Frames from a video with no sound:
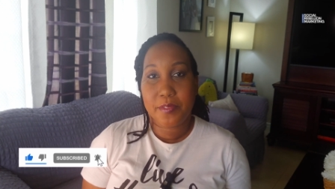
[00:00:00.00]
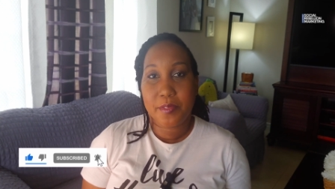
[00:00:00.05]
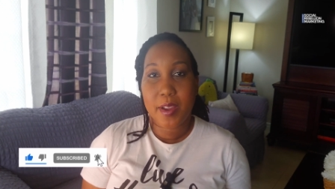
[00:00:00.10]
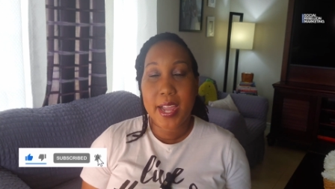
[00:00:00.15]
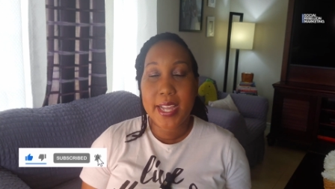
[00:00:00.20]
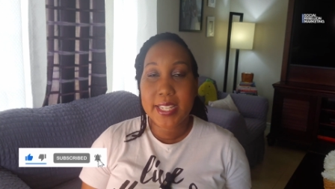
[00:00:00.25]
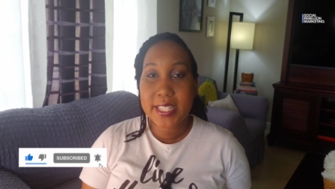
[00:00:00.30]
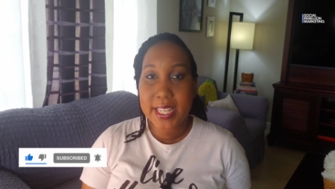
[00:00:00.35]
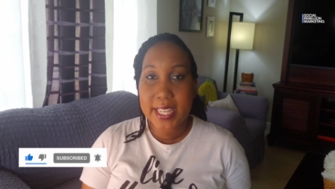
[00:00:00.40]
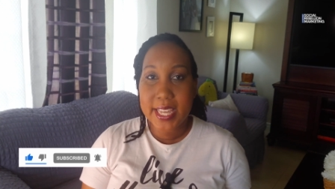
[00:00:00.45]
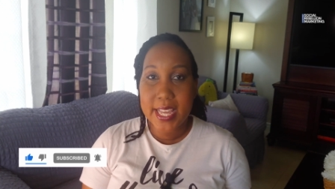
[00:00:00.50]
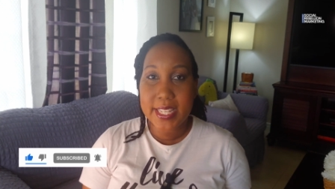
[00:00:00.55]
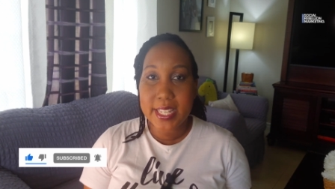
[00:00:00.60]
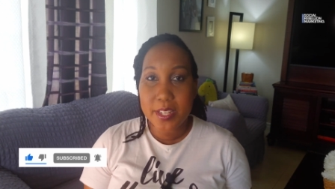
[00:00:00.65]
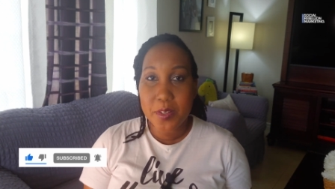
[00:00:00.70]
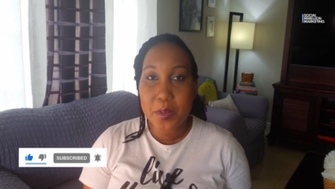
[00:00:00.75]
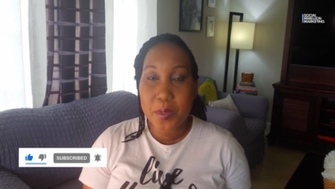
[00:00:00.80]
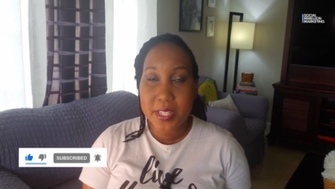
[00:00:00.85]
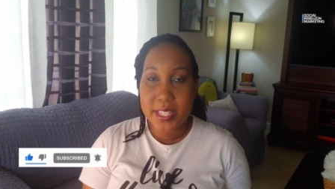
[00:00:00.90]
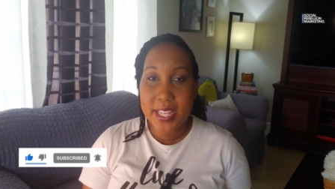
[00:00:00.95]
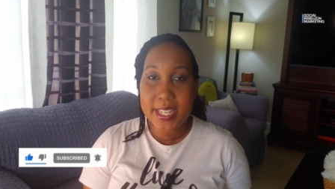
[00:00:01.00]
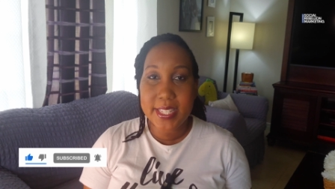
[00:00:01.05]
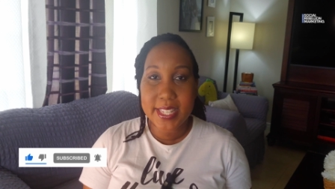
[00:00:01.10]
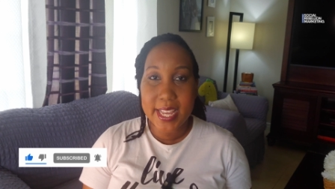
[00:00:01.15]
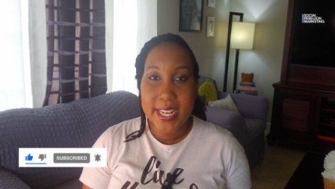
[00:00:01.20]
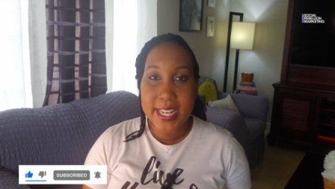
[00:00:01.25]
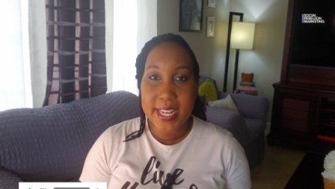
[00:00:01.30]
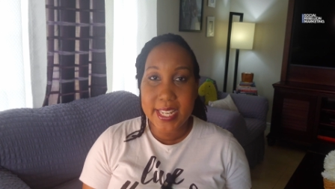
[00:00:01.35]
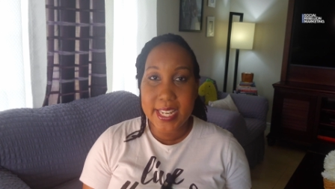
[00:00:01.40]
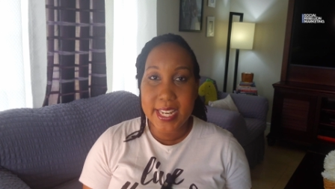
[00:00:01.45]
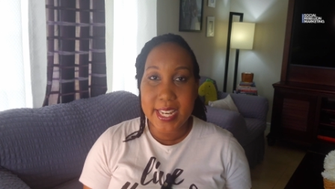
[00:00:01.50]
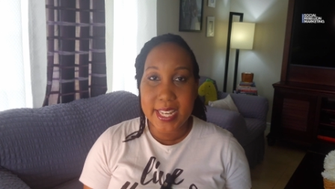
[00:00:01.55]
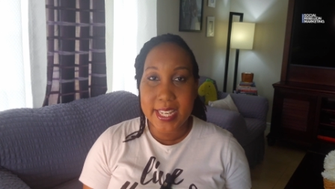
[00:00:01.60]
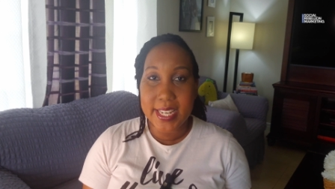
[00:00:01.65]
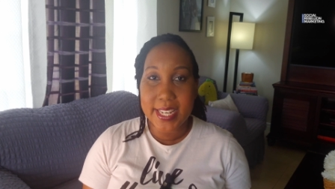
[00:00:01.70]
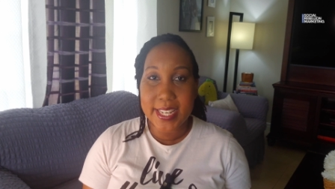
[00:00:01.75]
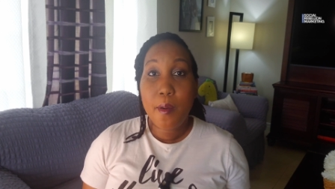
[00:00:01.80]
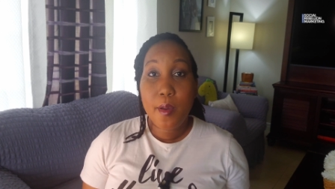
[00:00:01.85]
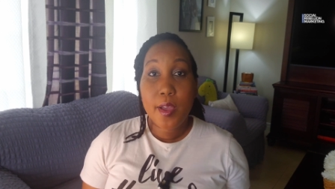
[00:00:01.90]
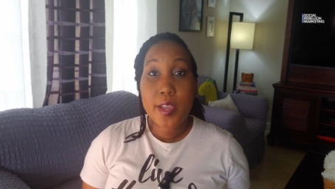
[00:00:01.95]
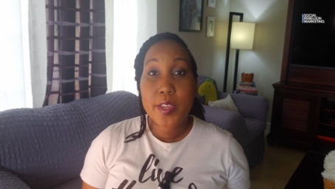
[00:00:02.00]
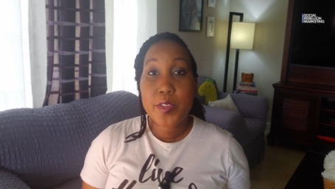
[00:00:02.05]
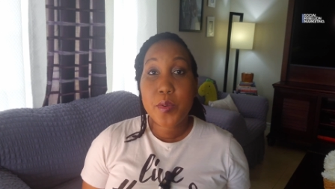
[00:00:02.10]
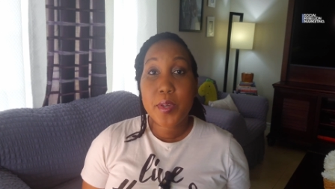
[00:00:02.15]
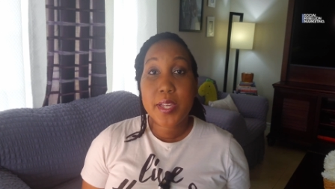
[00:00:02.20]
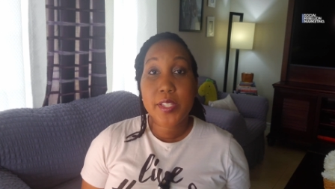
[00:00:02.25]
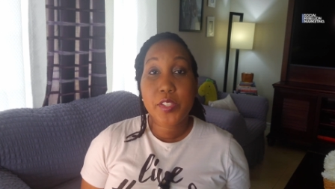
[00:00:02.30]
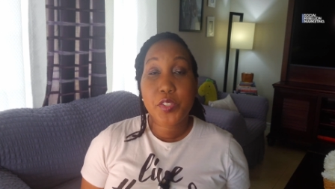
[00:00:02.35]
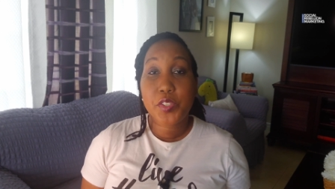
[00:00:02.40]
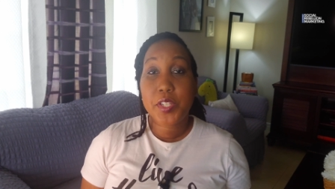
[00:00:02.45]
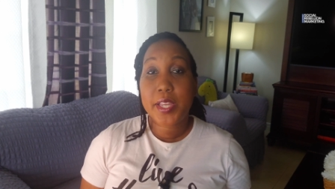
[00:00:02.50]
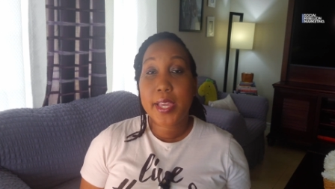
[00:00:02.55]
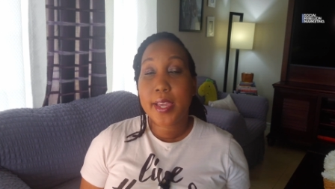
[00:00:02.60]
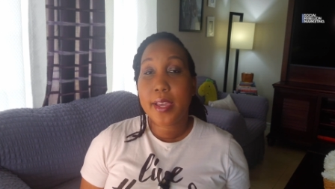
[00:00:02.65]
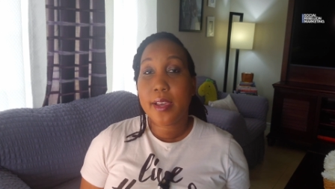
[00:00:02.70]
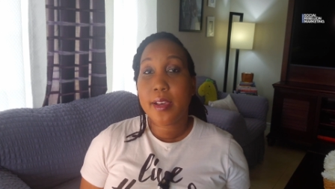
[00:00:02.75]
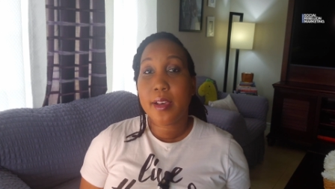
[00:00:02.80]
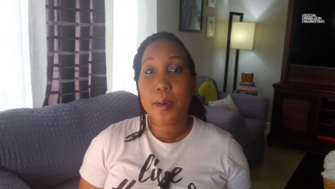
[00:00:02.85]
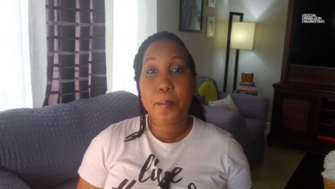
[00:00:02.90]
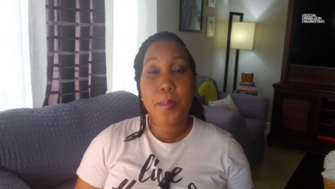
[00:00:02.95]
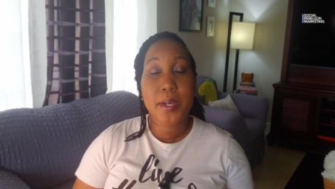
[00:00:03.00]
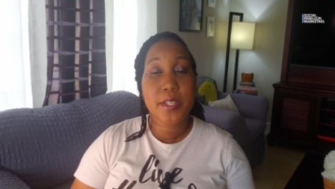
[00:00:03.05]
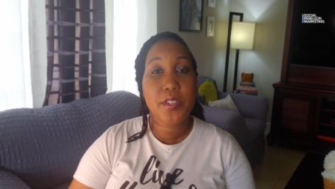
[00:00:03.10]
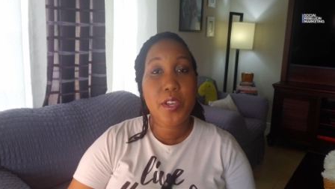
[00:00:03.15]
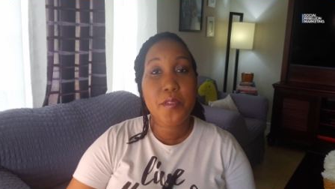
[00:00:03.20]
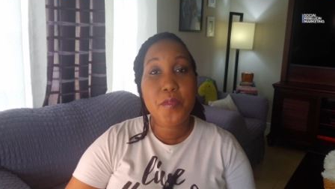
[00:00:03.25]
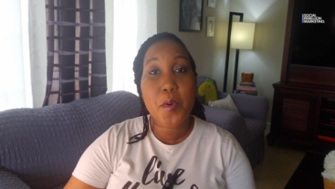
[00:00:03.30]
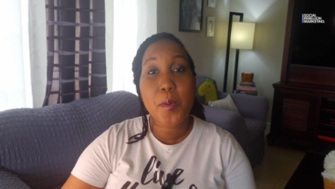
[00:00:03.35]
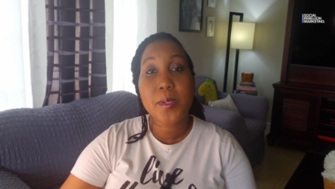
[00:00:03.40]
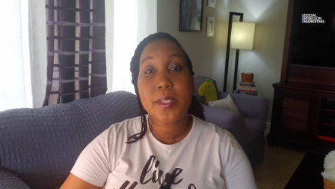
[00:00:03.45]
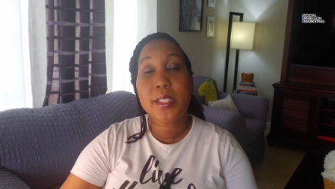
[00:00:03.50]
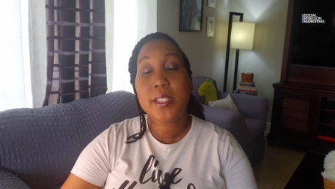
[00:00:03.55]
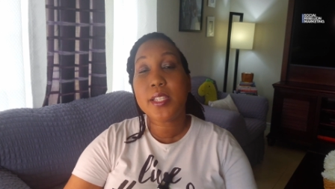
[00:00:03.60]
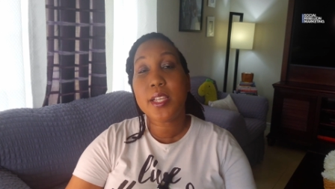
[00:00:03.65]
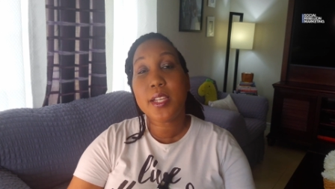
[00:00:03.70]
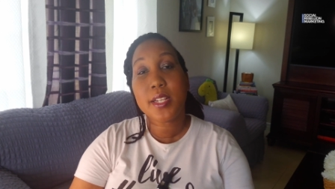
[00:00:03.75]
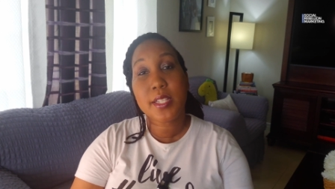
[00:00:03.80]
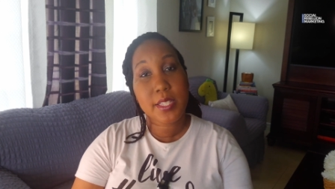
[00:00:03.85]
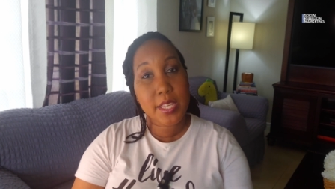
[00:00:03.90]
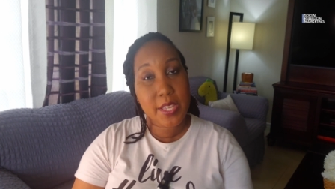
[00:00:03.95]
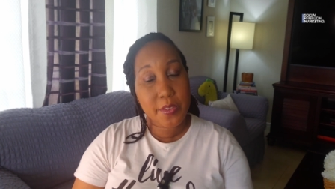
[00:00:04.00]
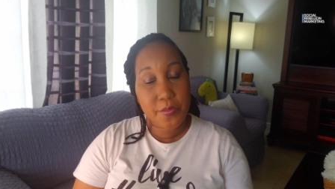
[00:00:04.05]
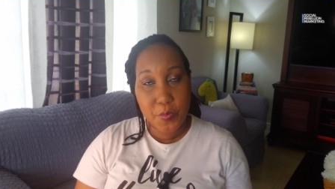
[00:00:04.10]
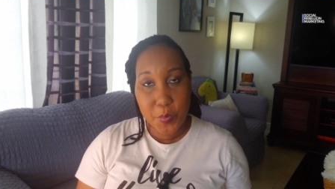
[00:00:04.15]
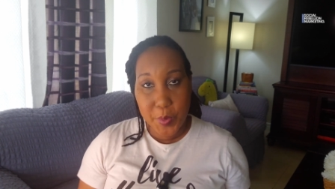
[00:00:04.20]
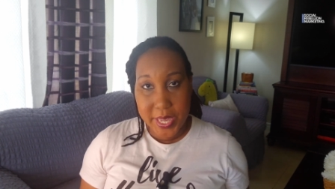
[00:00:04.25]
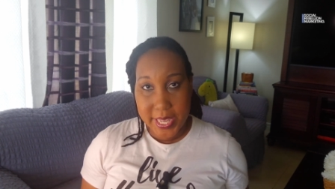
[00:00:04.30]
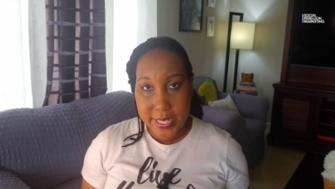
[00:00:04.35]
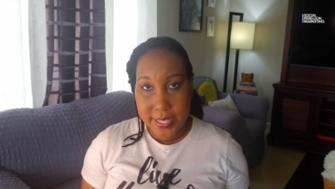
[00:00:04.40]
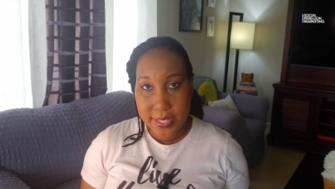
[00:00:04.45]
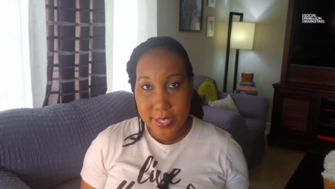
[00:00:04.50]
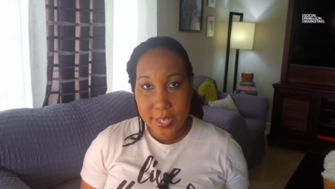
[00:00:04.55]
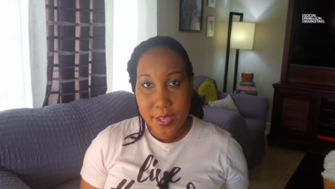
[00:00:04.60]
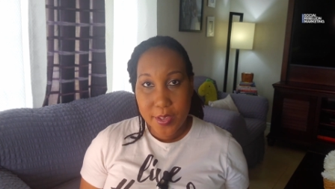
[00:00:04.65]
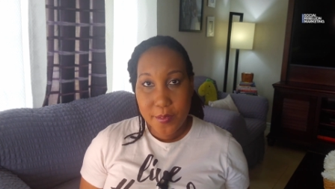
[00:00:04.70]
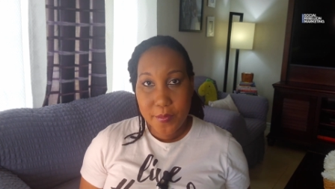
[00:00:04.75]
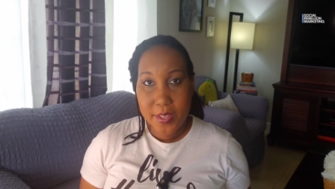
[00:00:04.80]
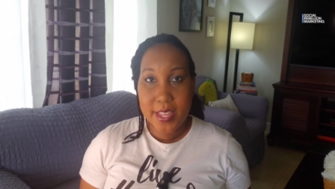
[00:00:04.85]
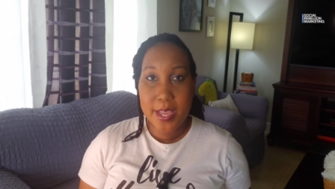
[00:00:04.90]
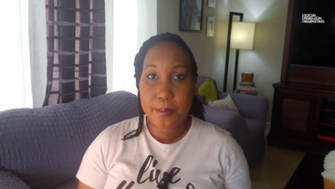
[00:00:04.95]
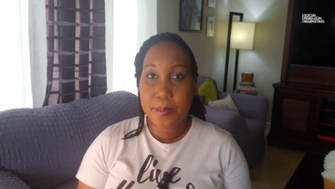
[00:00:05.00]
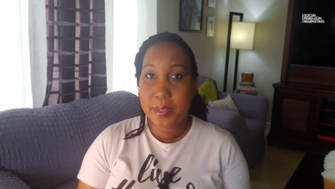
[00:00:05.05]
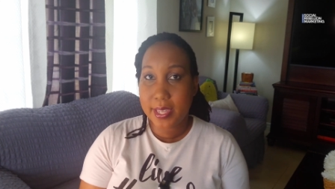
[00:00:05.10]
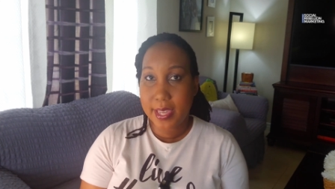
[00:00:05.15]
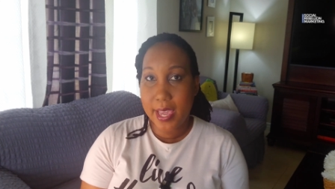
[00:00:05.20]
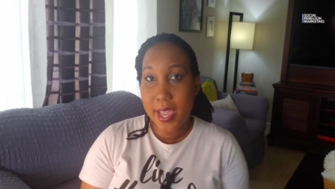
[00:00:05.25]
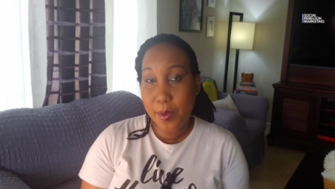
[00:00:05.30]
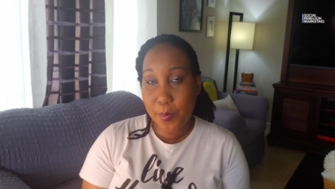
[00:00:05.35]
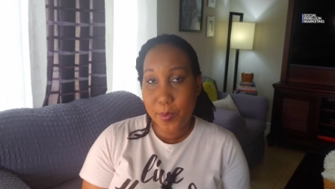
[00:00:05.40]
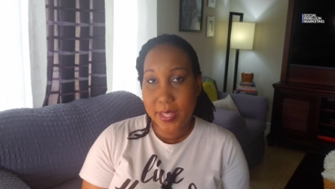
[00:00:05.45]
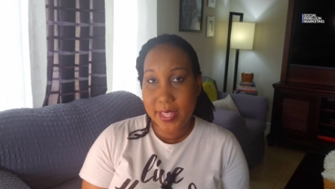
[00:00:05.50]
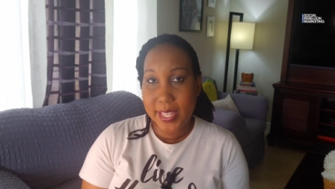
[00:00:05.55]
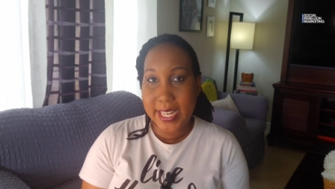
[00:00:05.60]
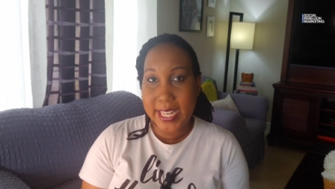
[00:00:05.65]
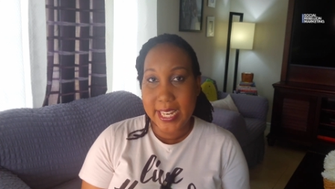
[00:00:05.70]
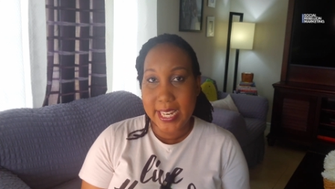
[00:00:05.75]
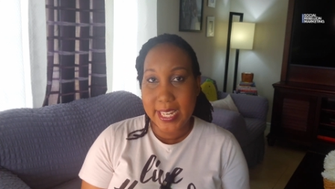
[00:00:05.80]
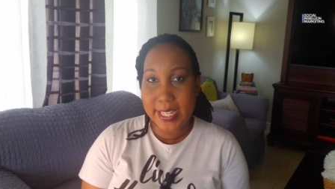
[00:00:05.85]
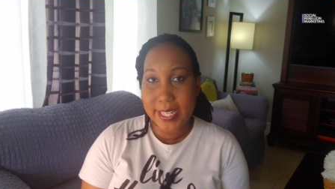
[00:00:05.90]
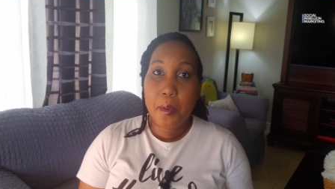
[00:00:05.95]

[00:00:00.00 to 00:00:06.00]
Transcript: right? To getting those things that they need. Or you can share a bunch of alternative ways for them to get what they need.